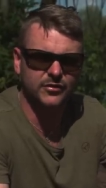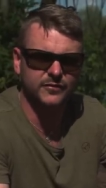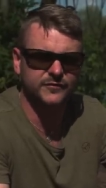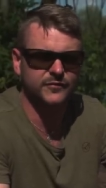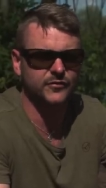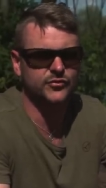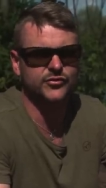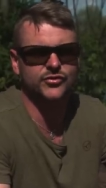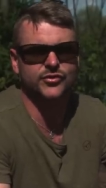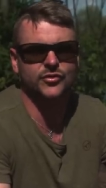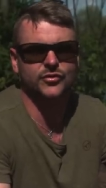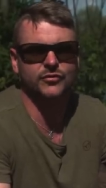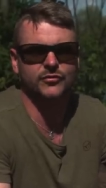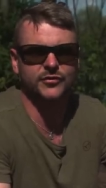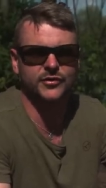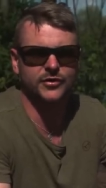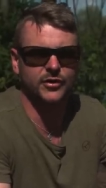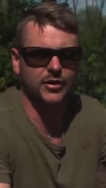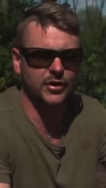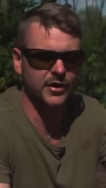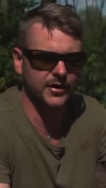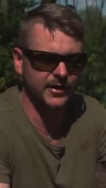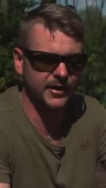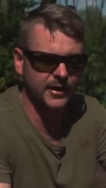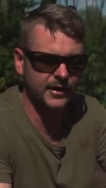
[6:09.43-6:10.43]
I thought, surely
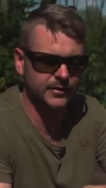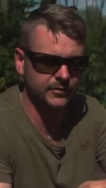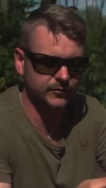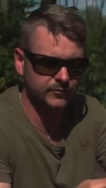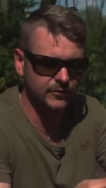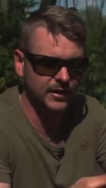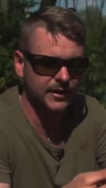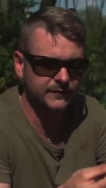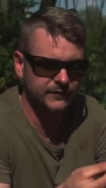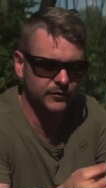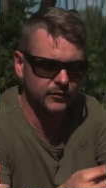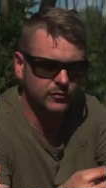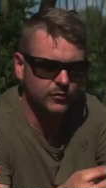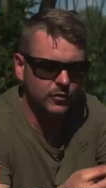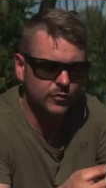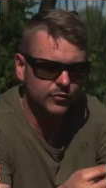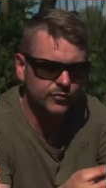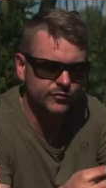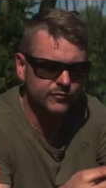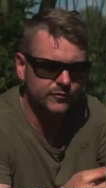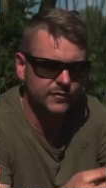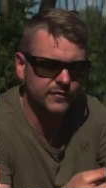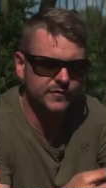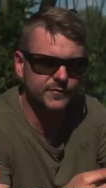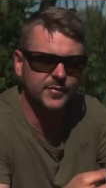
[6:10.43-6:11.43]
not. And I had a, after
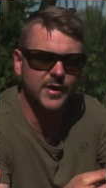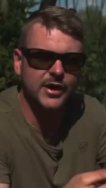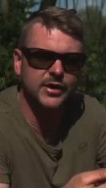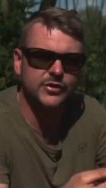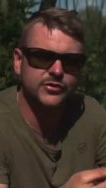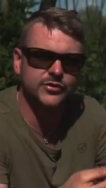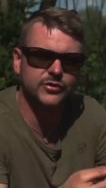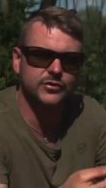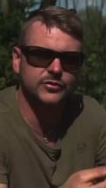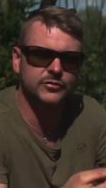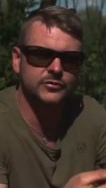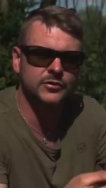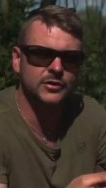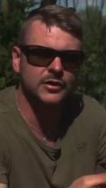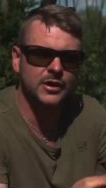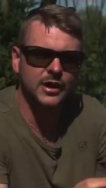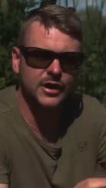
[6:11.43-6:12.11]
closer inspection,